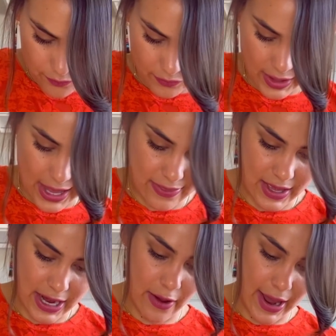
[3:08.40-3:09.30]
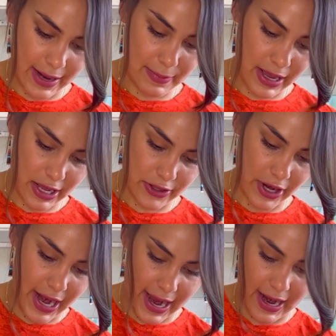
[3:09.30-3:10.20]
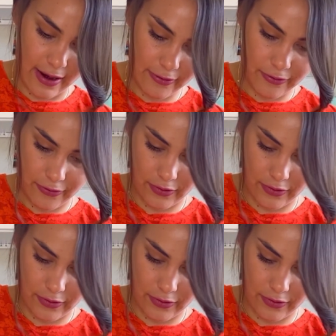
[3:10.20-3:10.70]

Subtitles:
And then I'll add my other half.